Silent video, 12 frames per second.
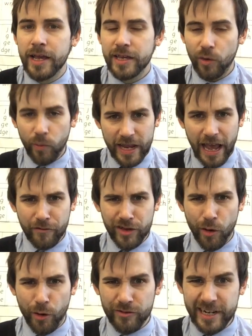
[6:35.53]
can we have a
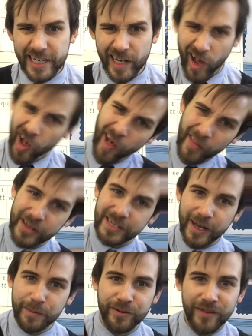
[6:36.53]
go at reading our other
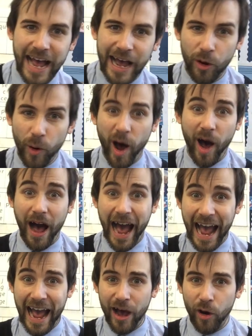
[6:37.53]
type of ow, our
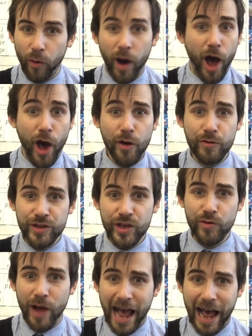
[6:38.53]
ow,
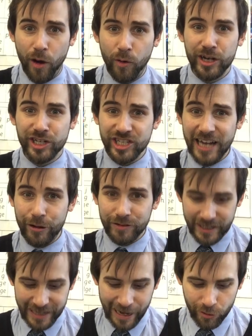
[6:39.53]
OU ow, shout
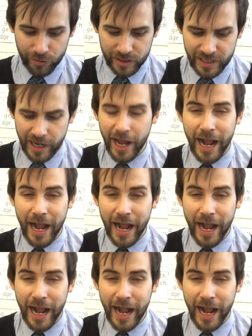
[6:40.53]
it out.